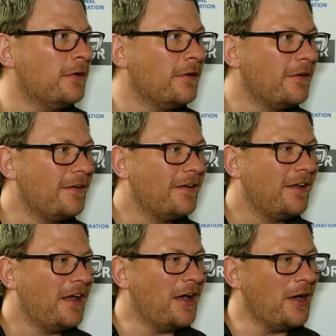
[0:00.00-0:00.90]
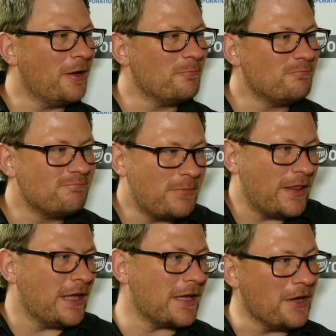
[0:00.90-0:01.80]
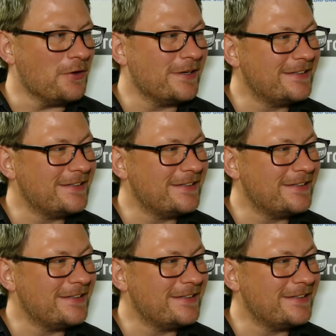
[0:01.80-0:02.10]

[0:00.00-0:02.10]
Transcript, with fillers: Yeah, well, um, but there you go.